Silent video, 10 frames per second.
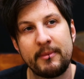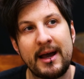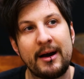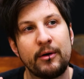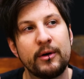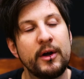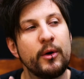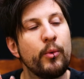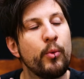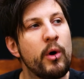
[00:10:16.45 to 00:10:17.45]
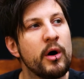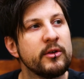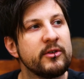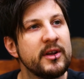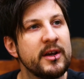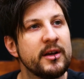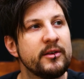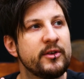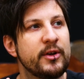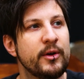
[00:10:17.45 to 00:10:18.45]
me out was
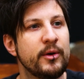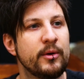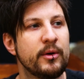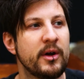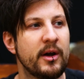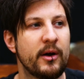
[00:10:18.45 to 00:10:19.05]
to,